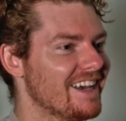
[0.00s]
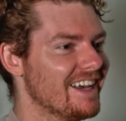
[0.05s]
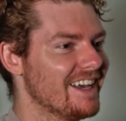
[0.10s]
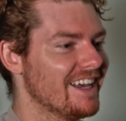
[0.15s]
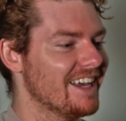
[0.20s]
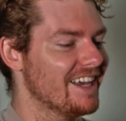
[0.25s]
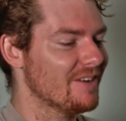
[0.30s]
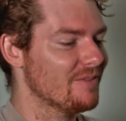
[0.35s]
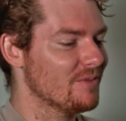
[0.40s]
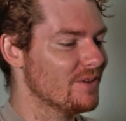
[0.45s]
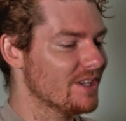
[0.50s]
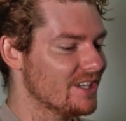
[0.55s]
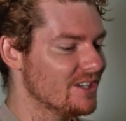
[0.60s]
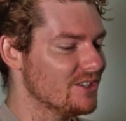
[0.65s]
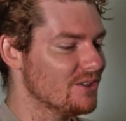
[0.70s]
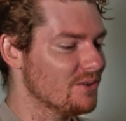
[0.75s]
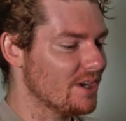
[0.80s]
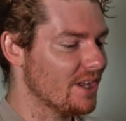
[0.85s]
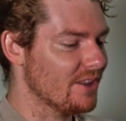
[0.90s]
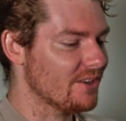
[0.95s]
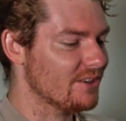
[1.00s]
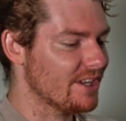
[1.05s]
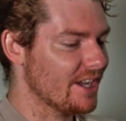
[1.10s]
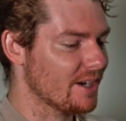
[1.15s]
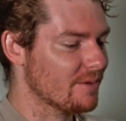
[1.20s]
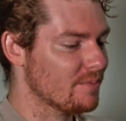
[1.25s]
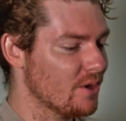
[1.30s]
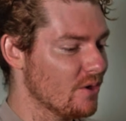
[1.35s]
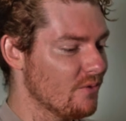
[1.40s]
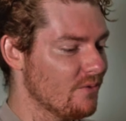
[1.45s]
And we can do another
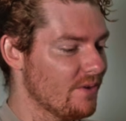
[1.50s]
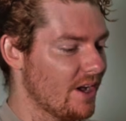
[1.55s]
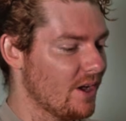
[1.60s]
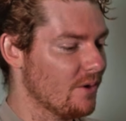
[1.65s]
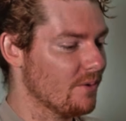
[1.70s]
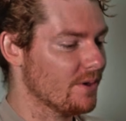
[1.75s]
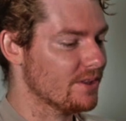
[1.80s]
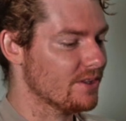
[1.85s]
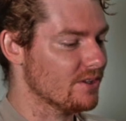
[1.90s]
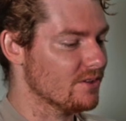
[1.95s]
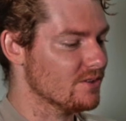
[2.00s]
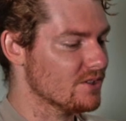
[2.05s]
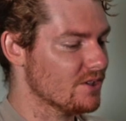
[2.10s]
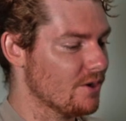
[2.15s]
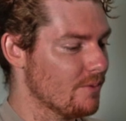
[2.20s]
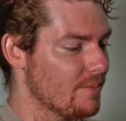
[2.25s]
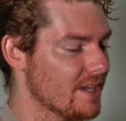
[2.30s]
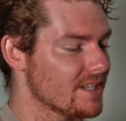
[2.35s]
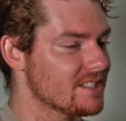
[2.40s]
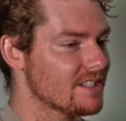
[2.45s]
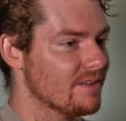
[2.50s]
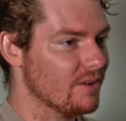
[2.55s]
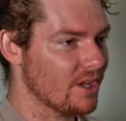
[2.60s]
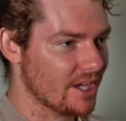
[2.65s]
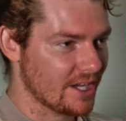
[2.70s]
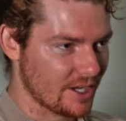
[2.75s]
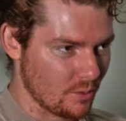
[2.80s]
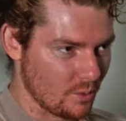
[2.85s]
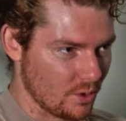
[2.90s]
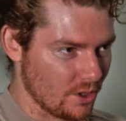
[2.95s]
deck profile with you. So best of
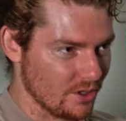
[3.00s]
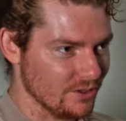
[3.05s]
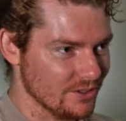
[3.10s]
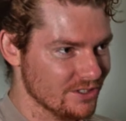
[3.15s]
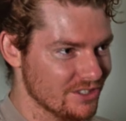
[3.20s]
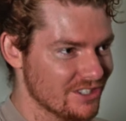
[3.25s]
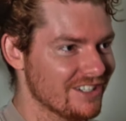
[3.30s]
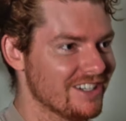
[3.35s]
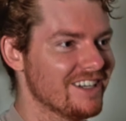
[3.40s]
luck at Worlds.